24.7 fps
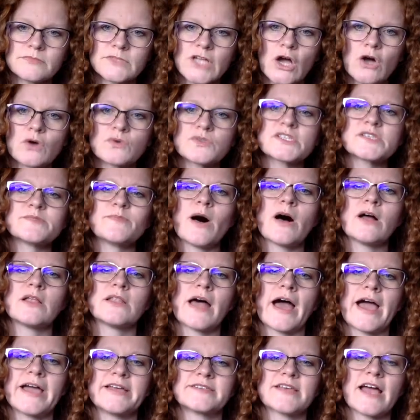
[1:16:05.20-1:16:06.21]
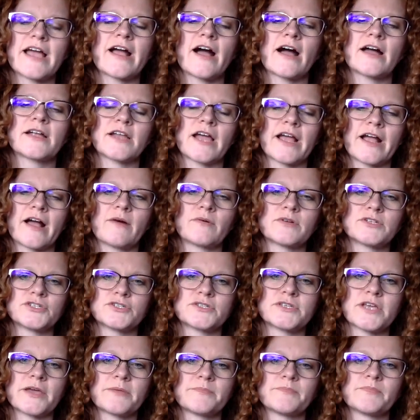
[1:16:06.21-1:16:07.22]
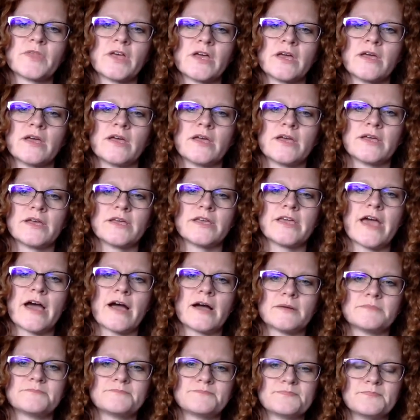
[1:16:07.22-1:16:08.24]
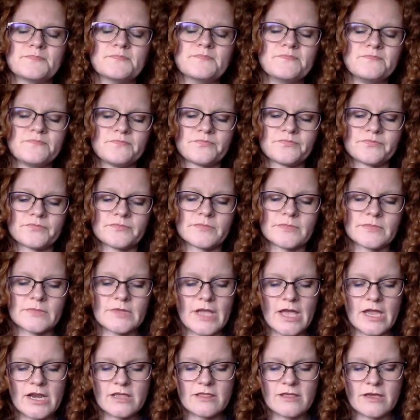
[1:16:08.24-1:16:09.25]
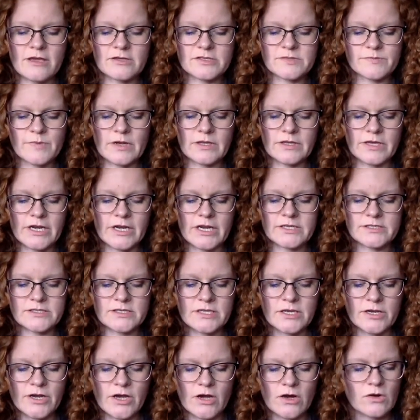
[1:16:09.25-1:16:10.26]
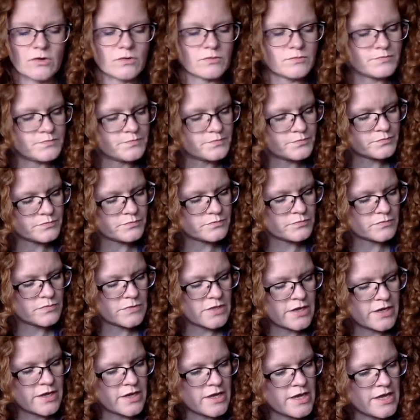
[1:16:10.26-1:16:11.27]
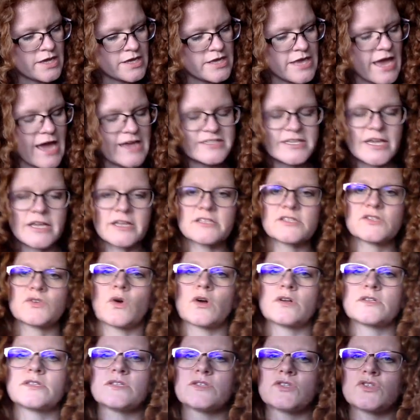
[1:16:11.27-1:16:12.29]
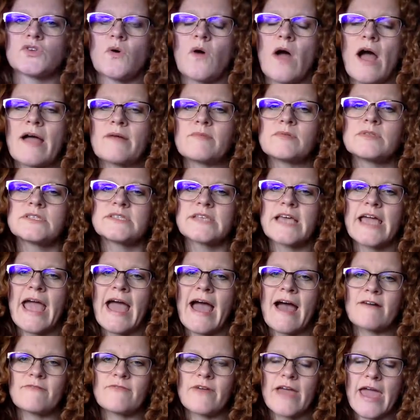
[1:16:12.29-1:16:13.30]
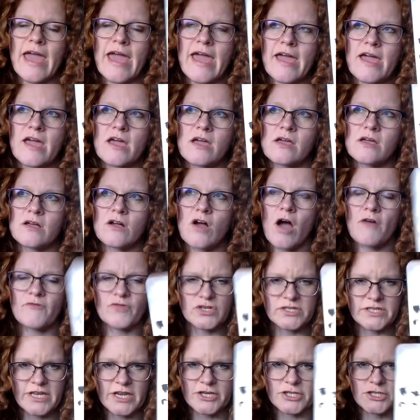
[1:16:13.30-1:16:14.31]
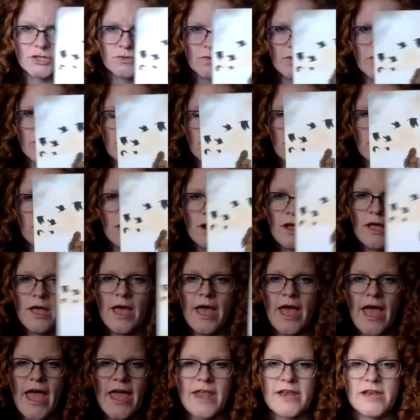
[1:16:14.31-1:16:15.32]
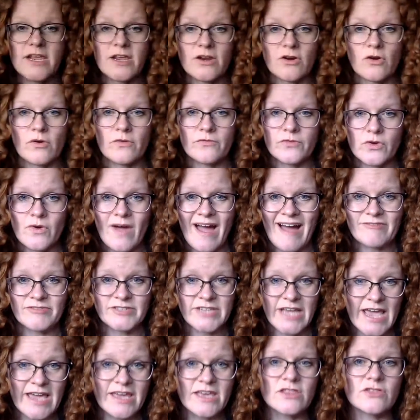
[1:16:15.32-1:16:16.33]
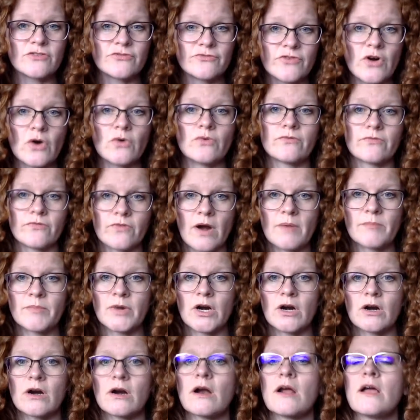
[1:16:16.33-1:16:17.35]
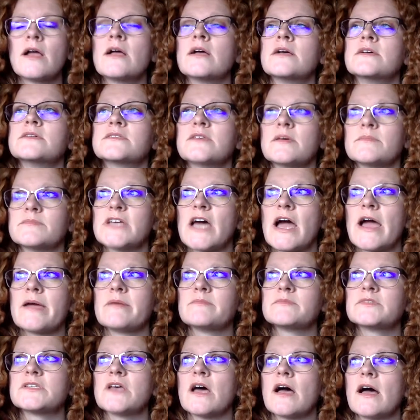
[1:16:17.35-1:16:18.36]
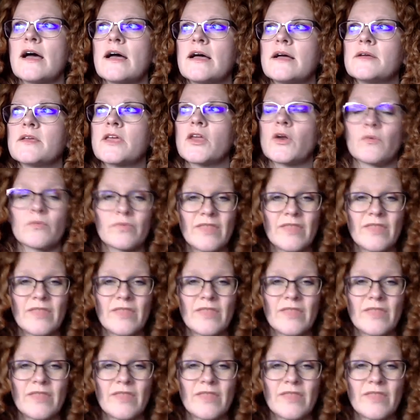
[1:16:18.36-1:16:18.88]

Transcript: Oh, small lies. I got, I got what you're saying. Yeah. Anything else Marlene needs to know? Yeah, Ten of Swords. So I would say have a conversation with her. And, you know, if you have taken the phone from her, sometimes, uh, you know,